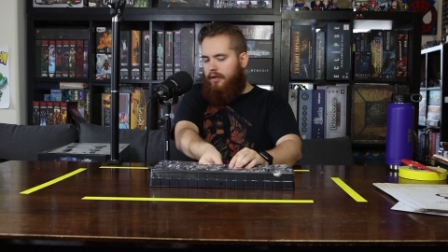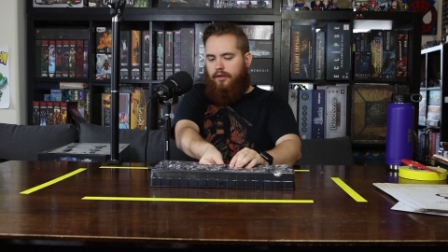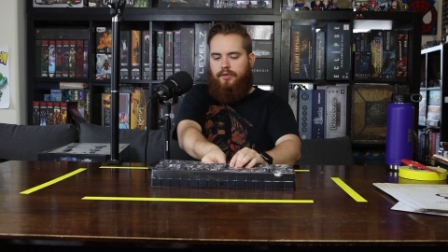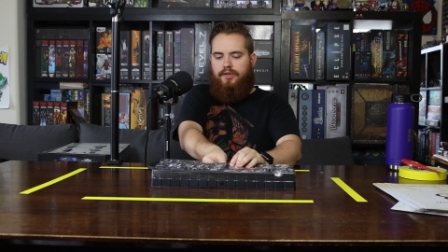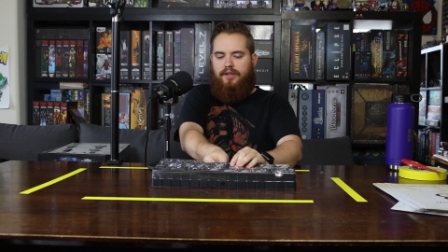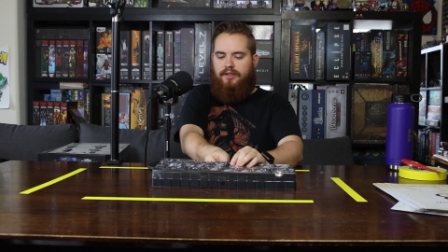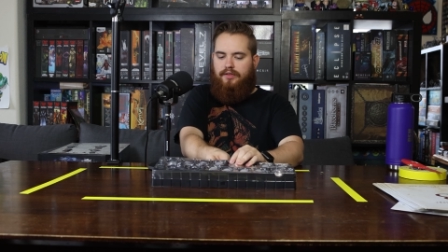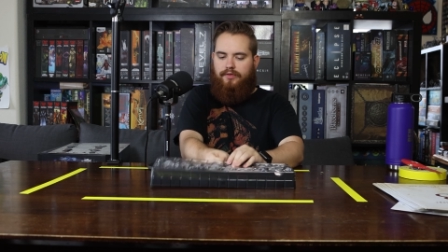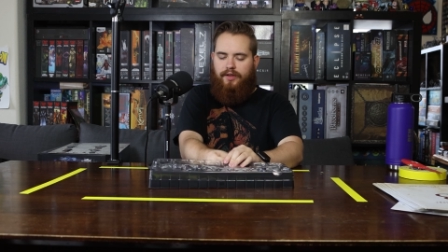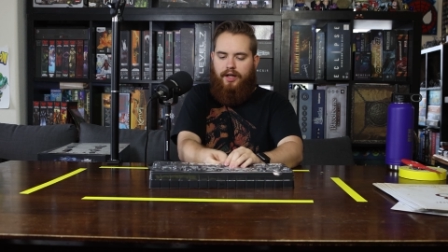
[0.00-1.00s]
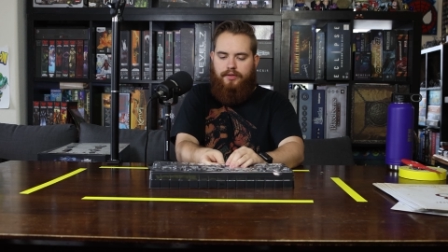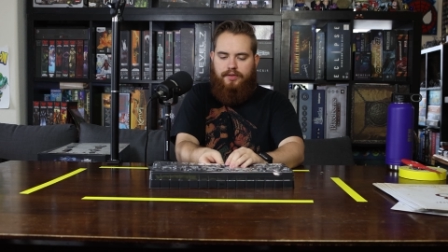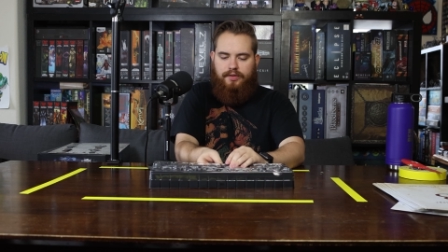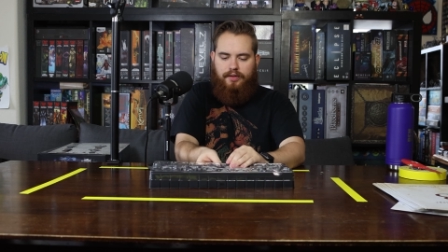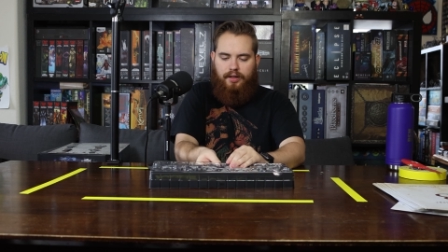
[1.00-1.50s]
those things
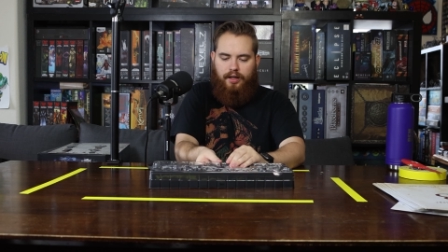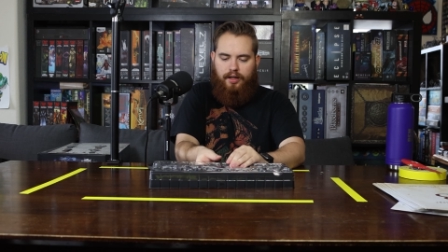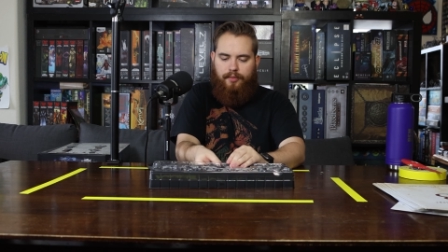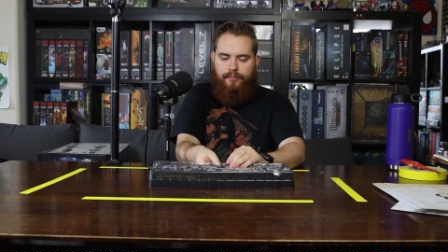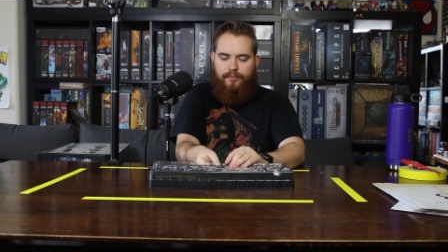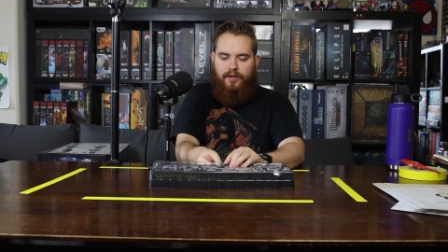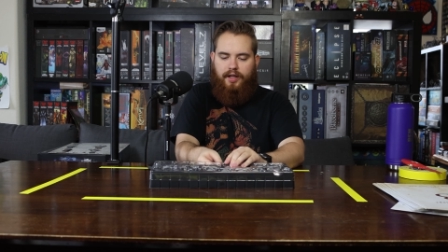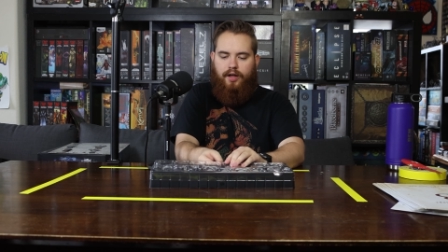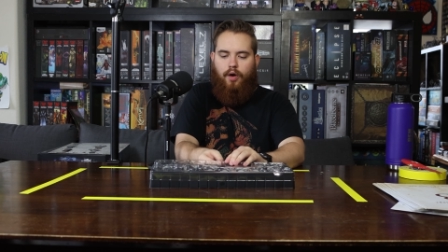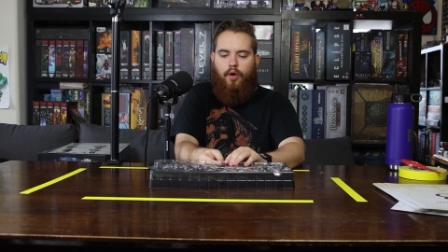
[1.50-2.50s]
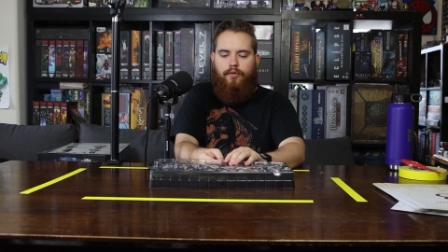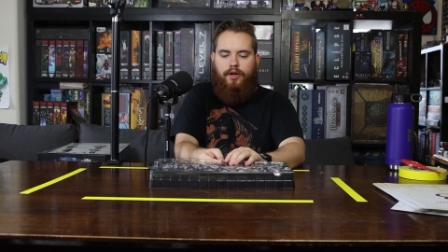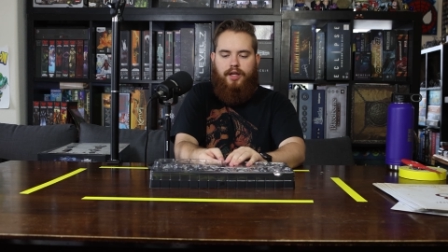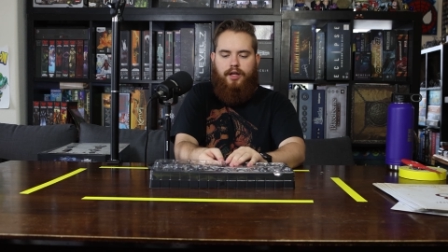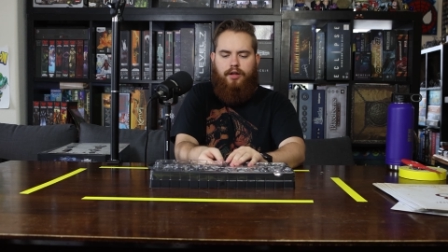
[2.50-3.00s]
felt um, like
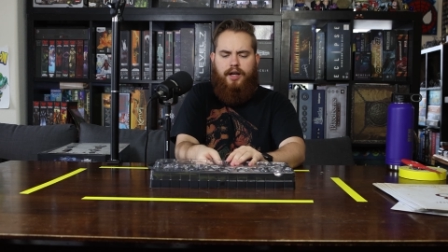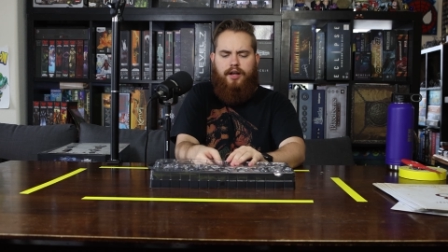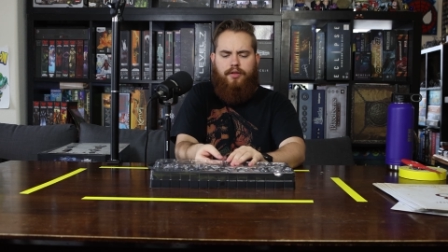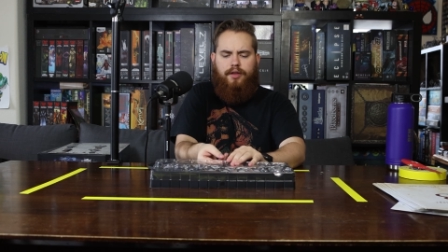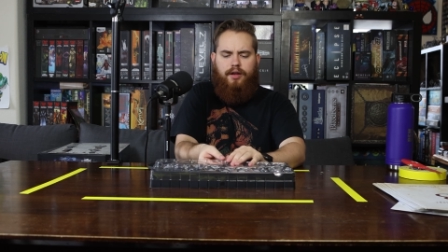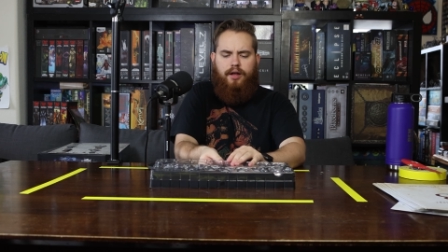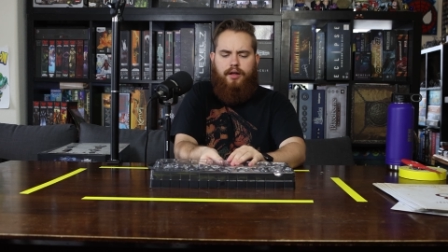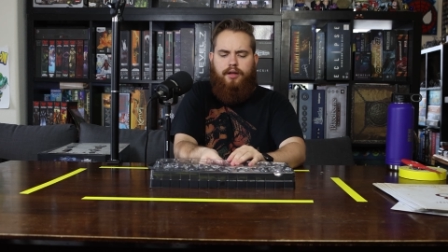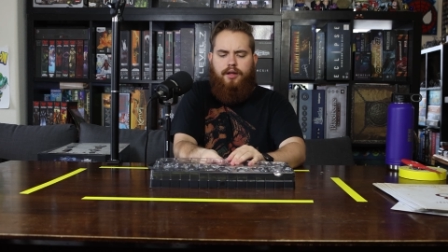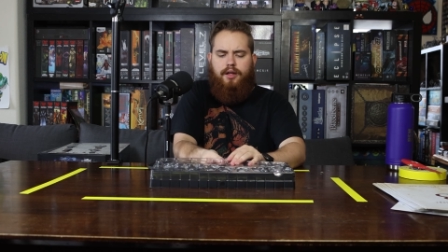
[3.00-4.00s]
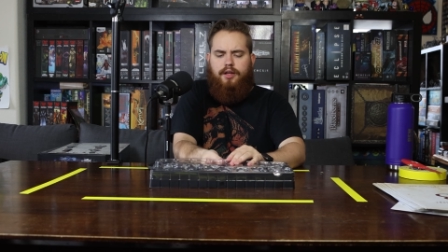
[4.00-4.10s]
overkill. And I know that uh,